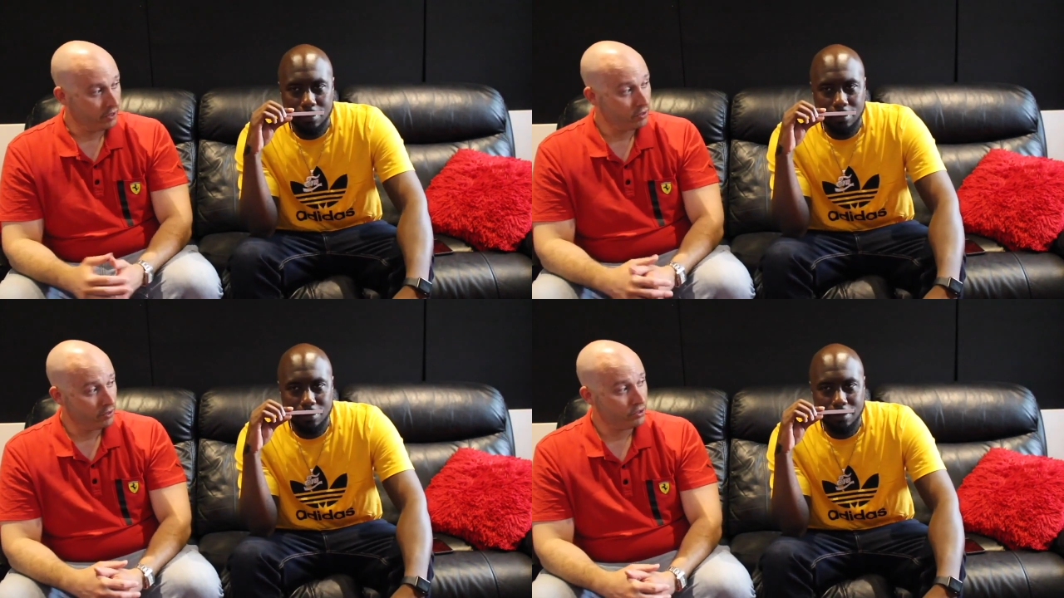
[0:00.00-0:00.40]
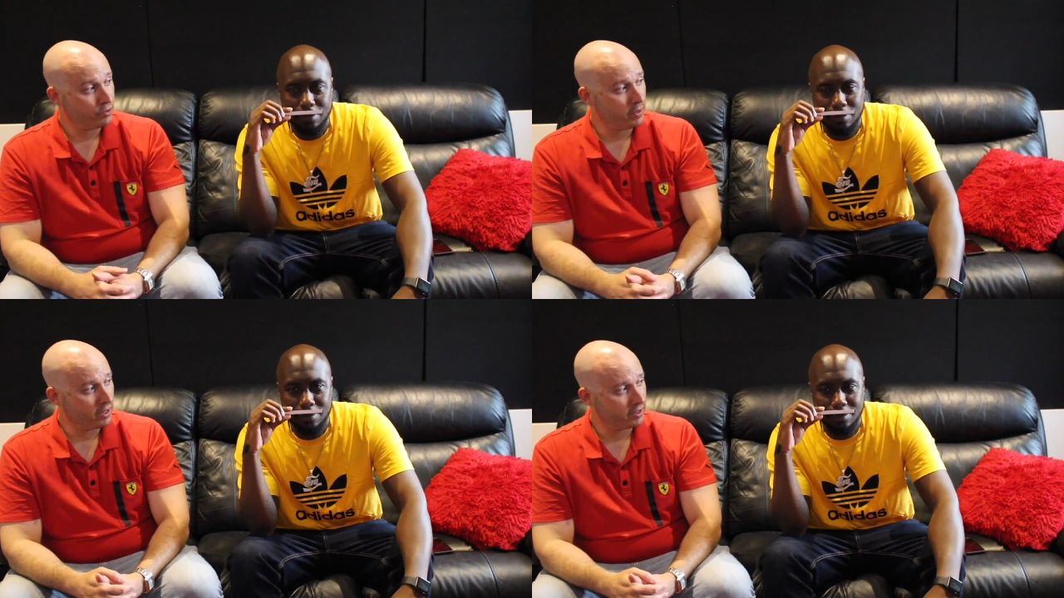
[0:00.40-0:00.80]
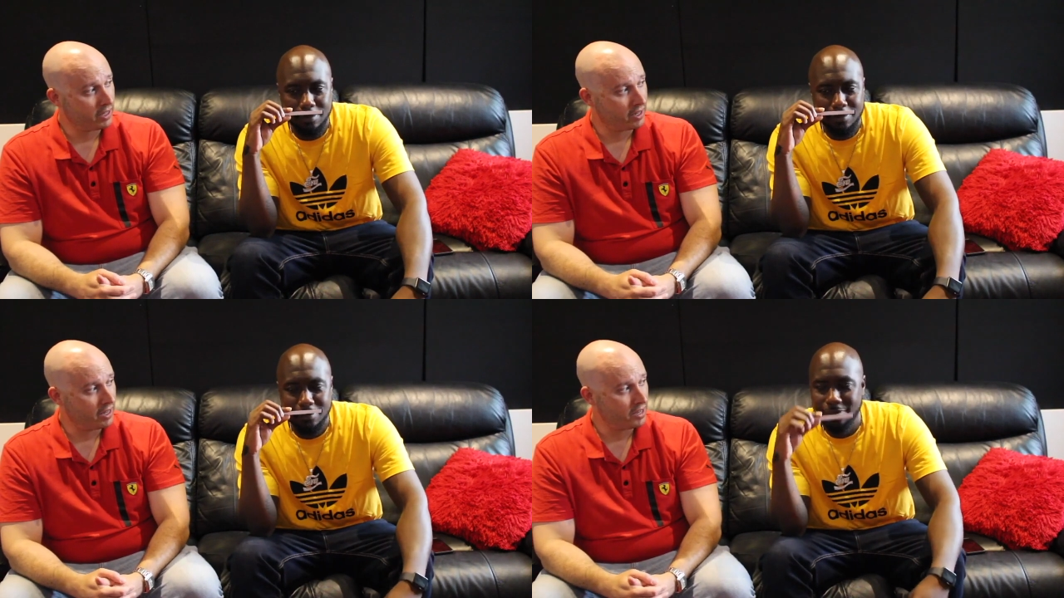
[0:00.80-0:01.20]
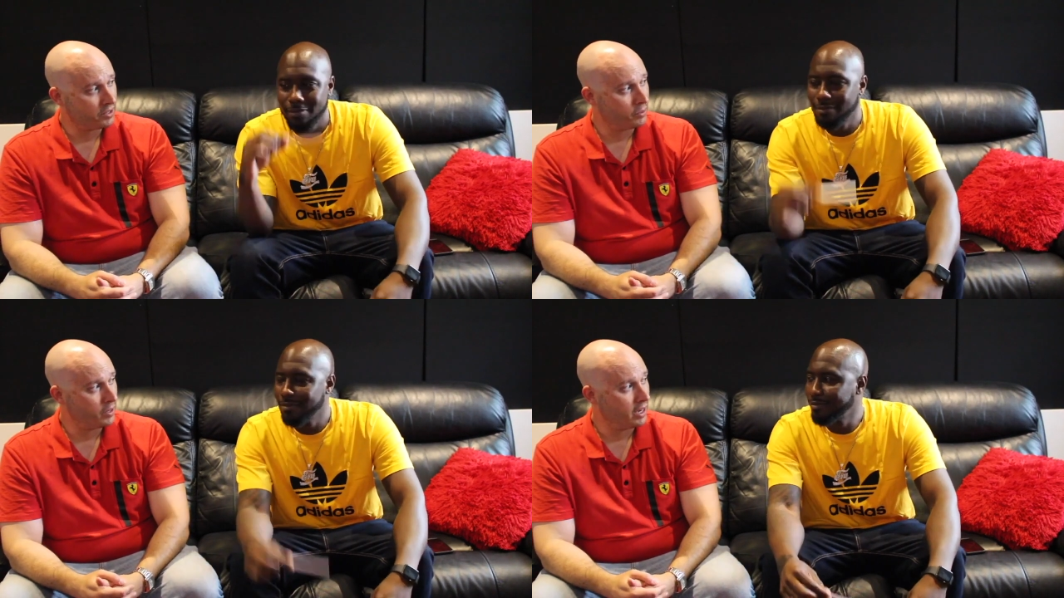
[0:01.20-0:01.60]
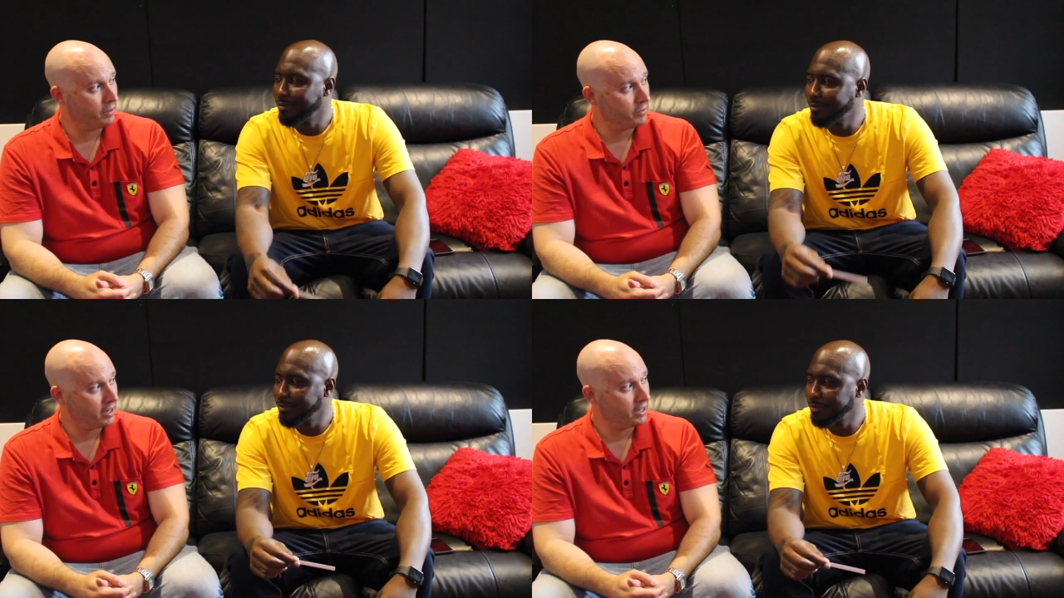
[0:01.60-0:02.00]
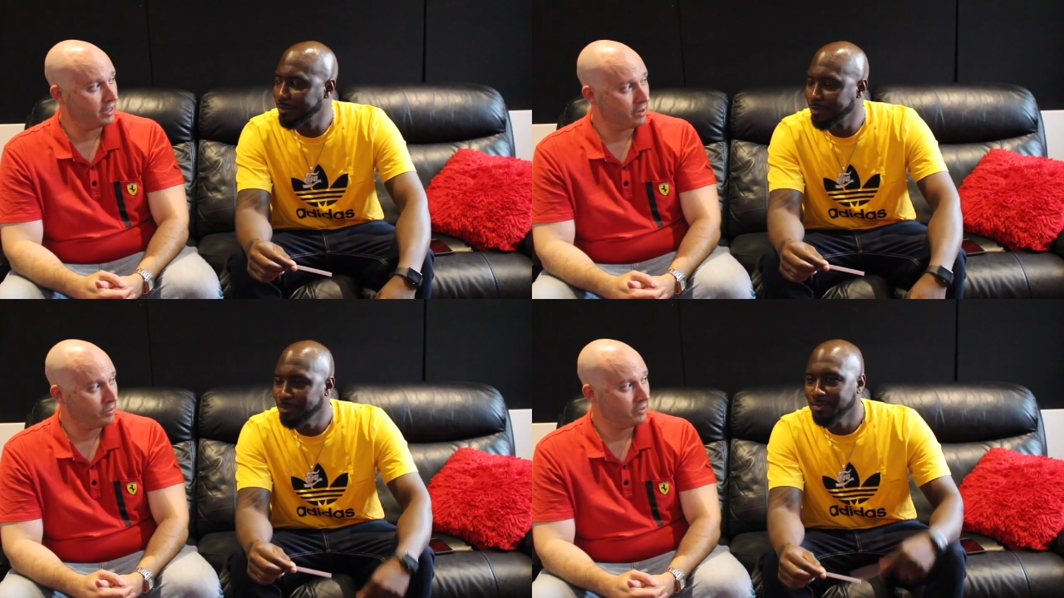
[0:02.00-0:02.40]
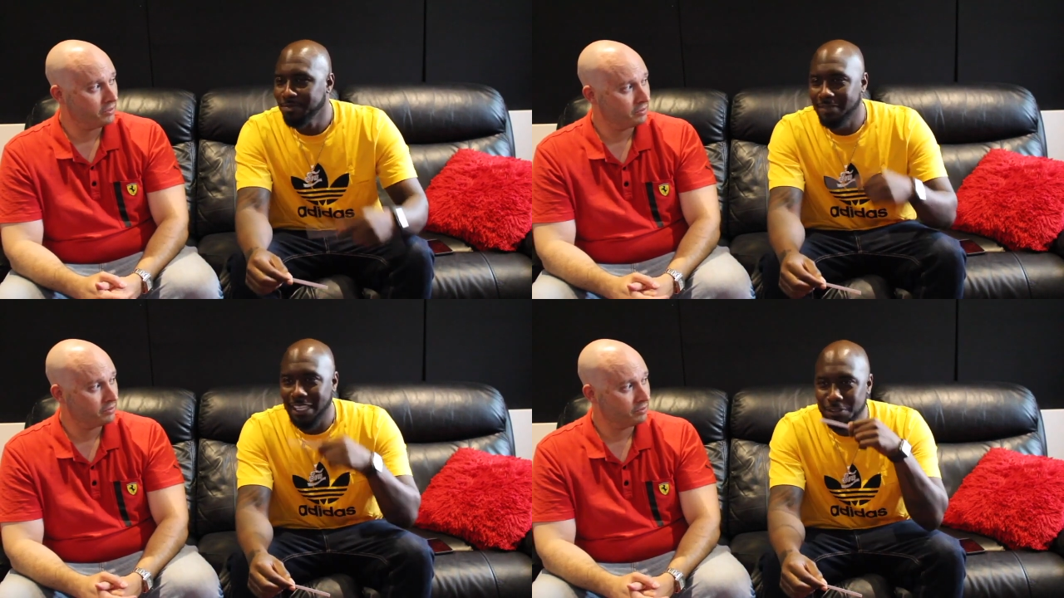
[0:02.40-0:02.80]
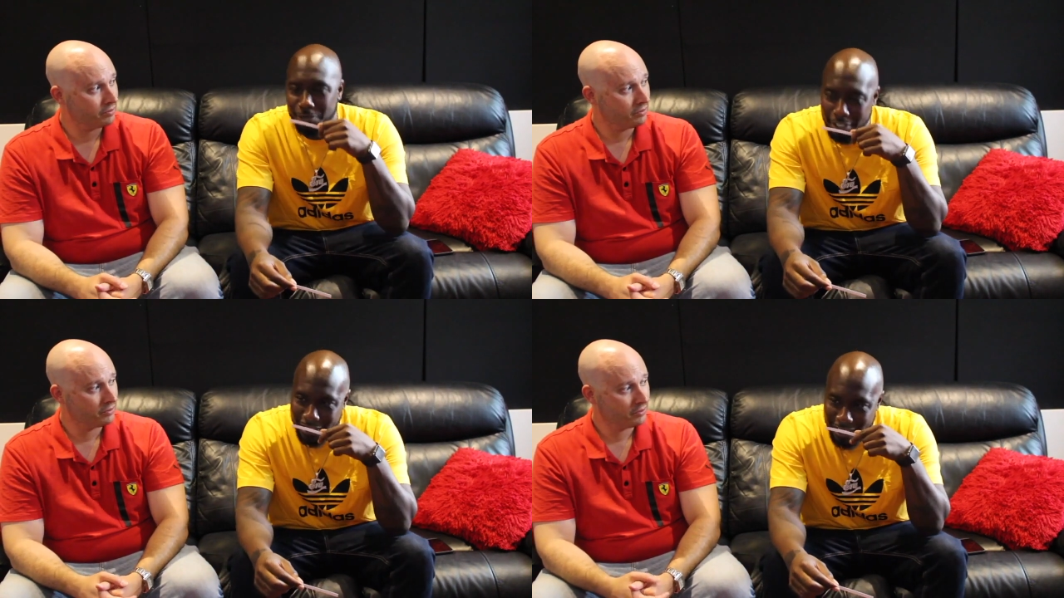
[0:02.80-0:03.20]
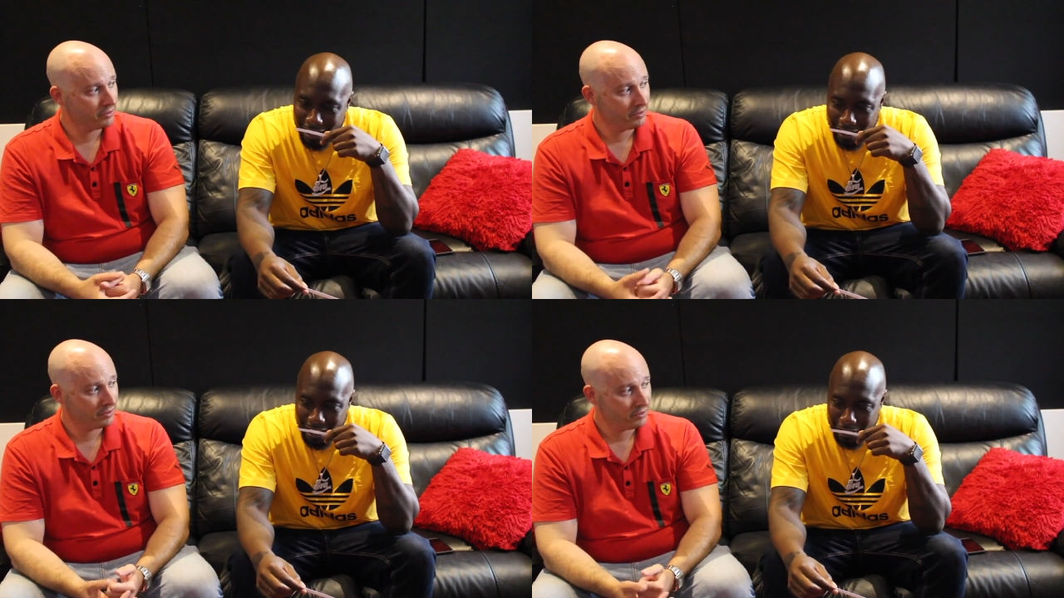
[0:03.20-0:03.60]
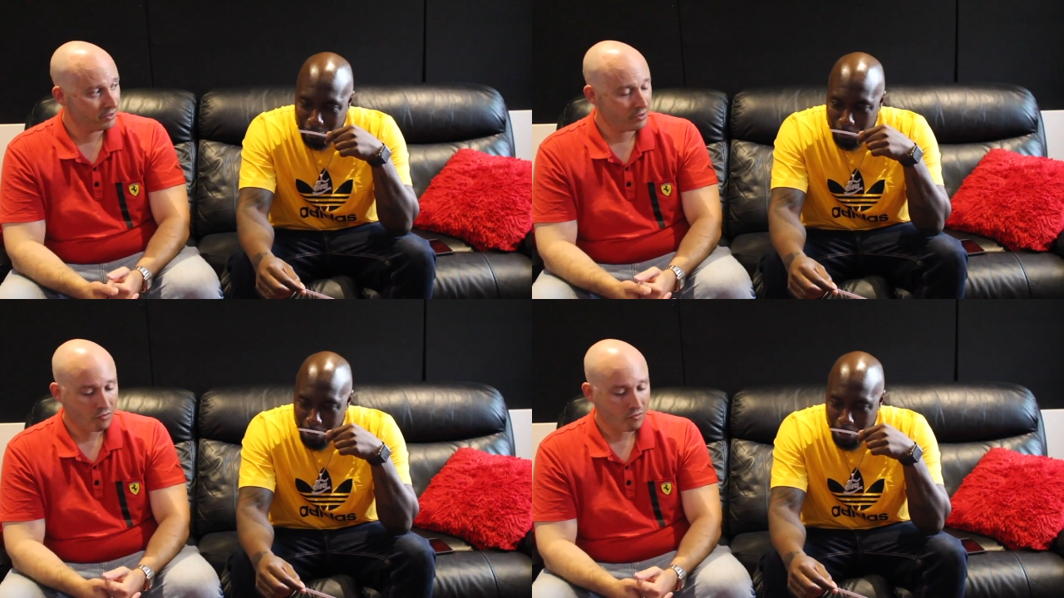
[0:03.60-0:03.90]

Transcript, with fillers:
Speaker 1: you, he's smelling that classic red. I'm thinking that one.
Speaker 2: It's feeling like a classic